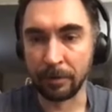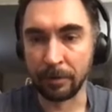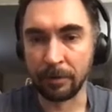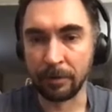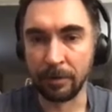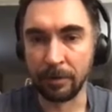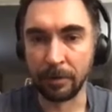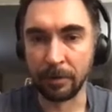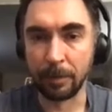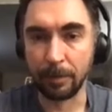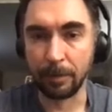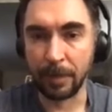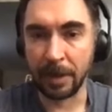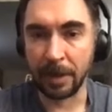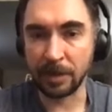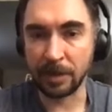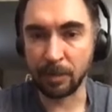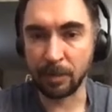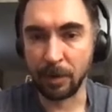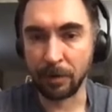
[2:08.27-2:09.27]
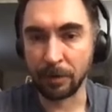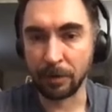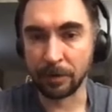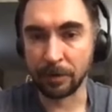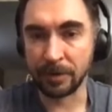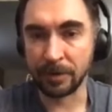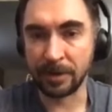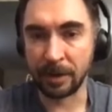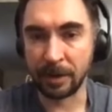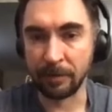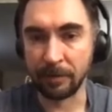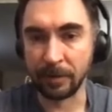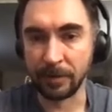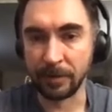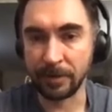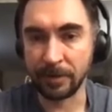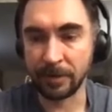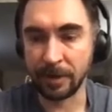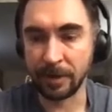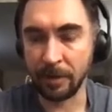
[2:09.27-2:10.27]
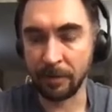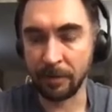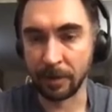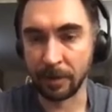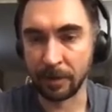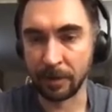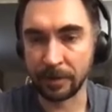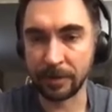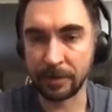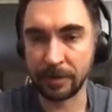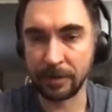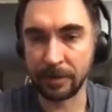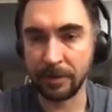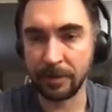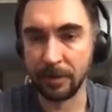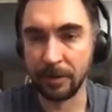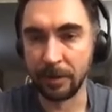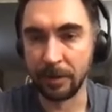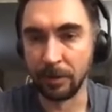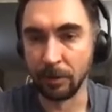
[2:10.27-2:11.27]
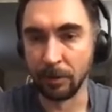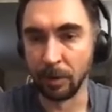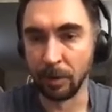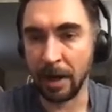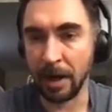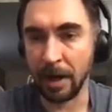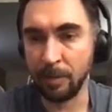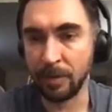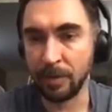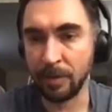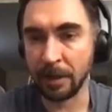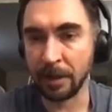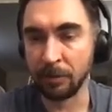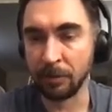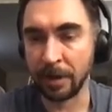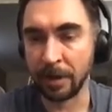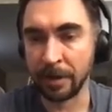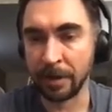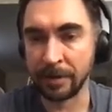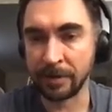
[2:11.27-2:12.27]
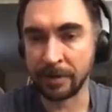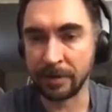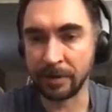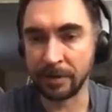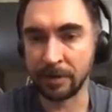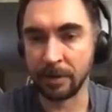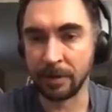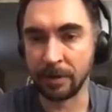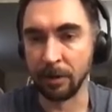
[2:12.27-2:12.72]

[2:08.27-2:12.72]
the Explorer service servers see your IP address,